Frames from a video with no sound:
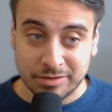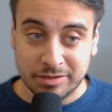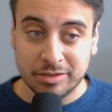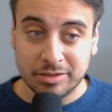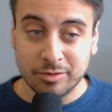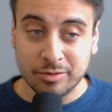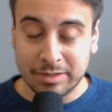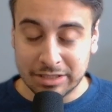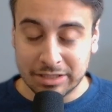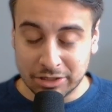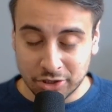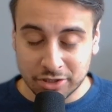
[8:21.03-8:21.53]

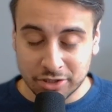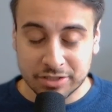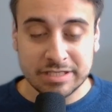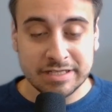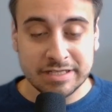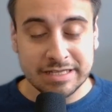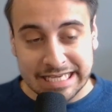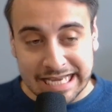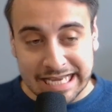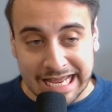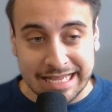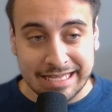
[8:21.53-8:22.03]
We look to the
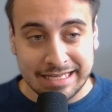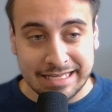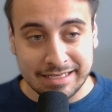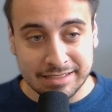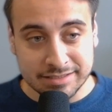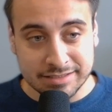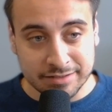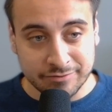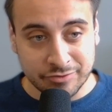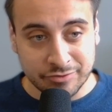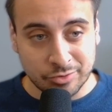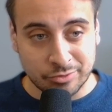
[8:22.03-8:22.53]
Nikes
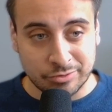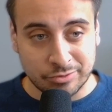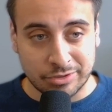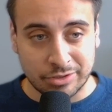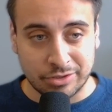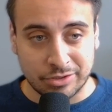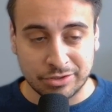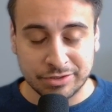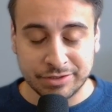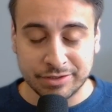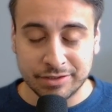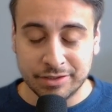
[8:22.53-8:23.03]
of the
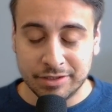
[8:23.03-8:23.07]
world.